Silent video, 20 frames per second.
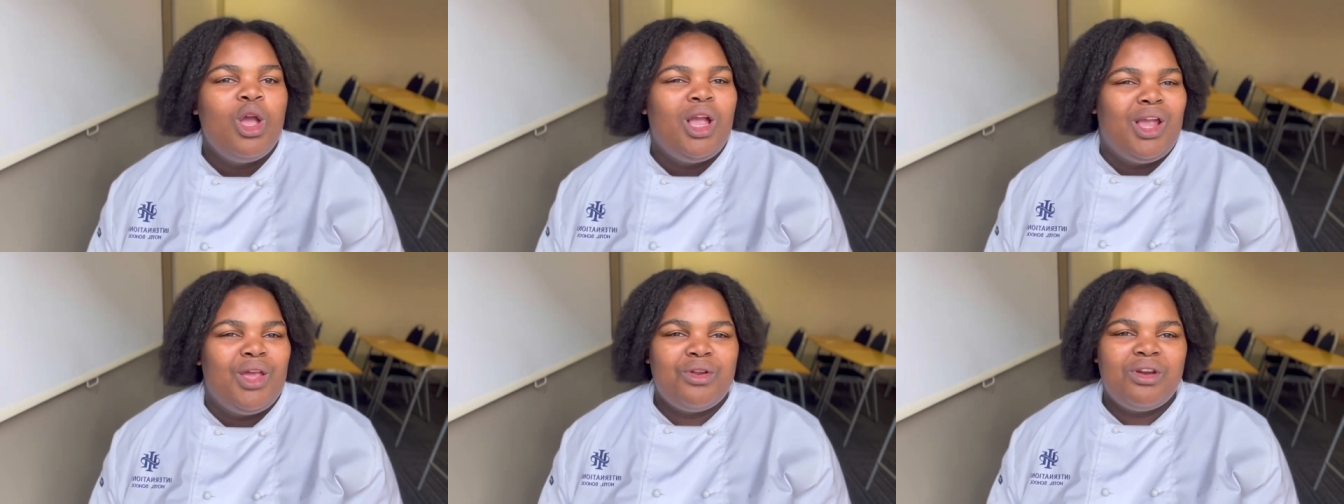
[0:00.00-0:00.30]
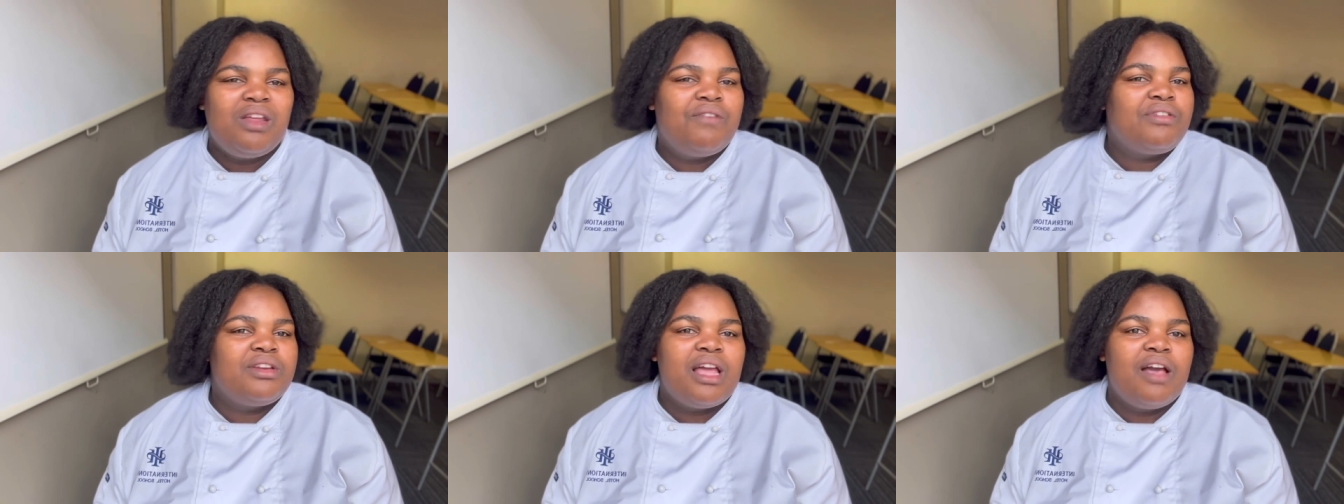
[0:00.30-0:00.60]
You don't
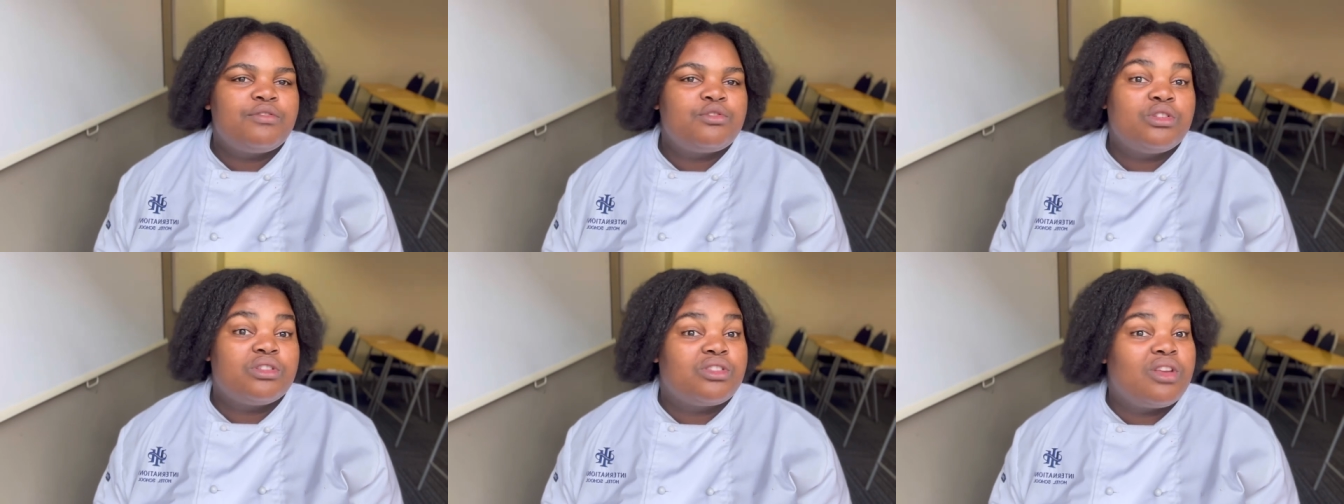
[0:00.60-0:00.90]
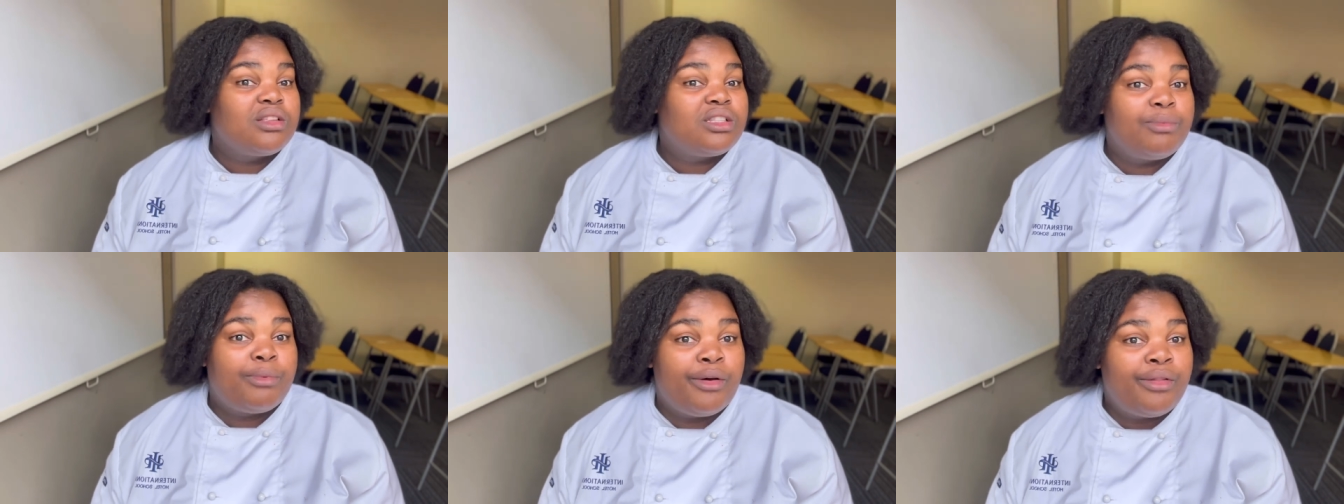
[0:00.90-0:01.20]
even have to
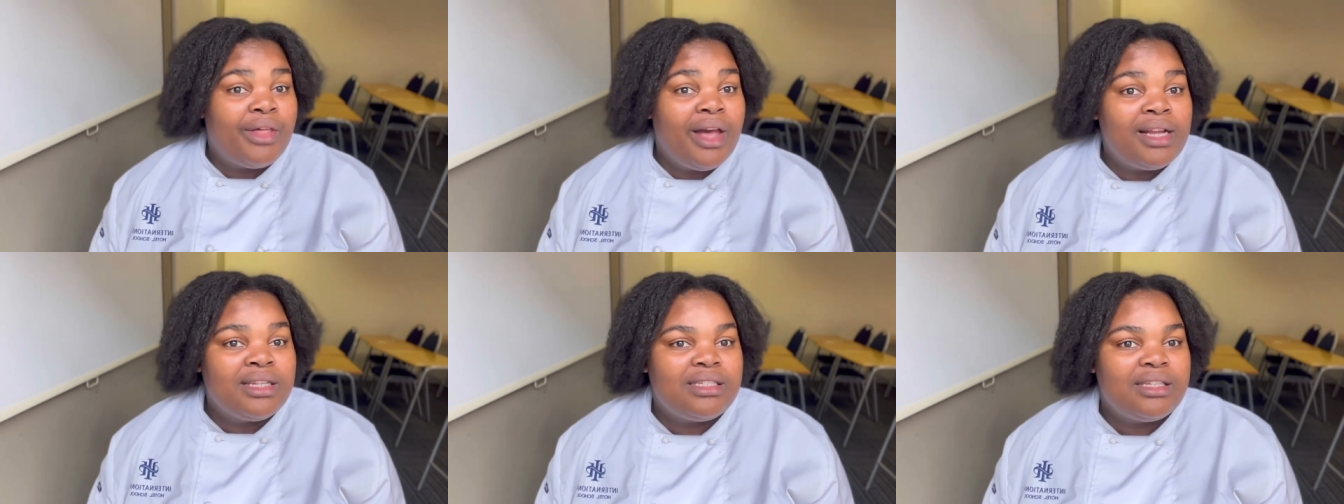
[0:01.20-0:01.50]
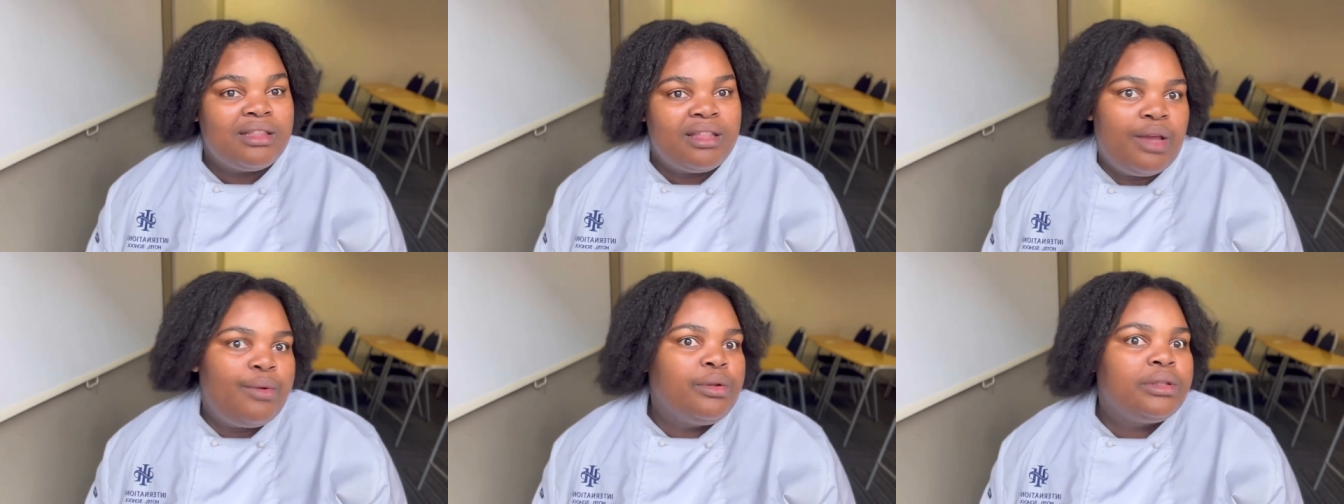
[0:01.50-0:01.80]
stress about that.
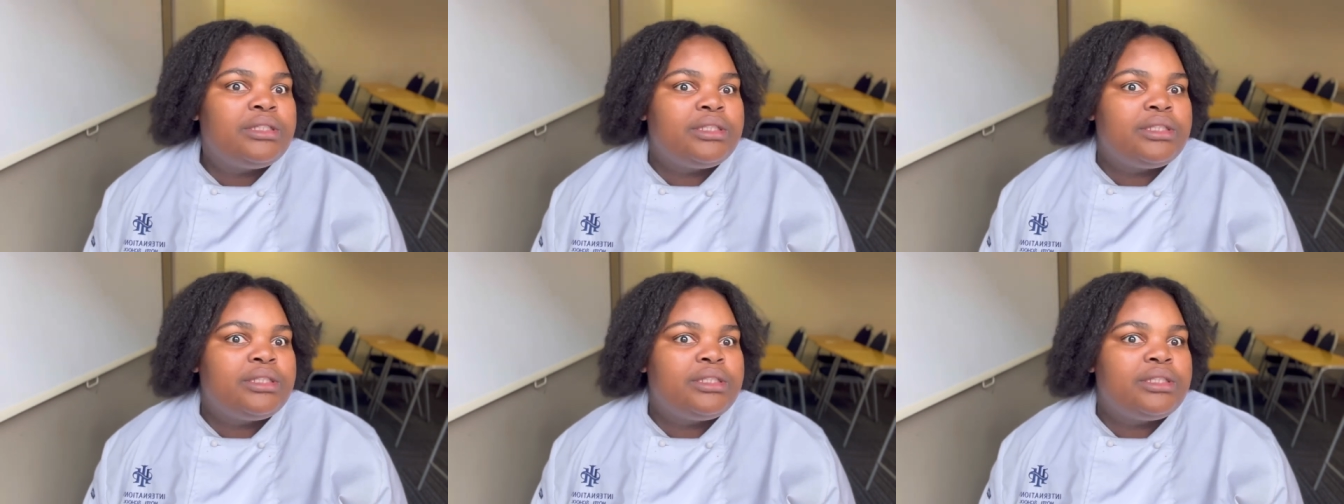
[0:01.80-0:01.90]
They will